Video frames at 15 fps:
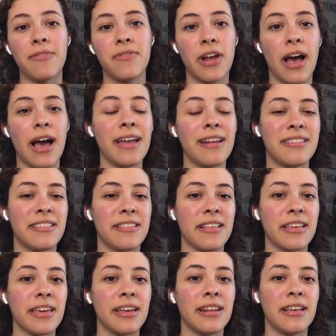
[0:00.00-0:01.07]
not
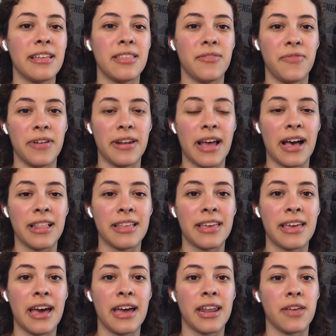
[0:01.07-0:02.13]
seen the finale
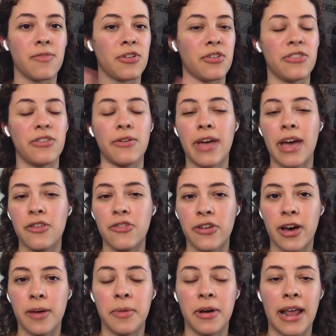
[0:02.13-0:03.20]
yet, if you're still catching
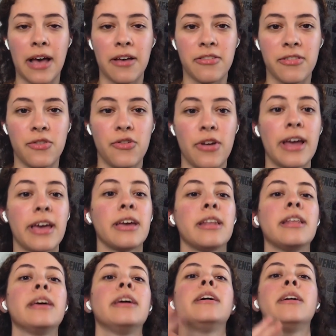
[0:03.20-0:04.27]
up on House of the Dragon,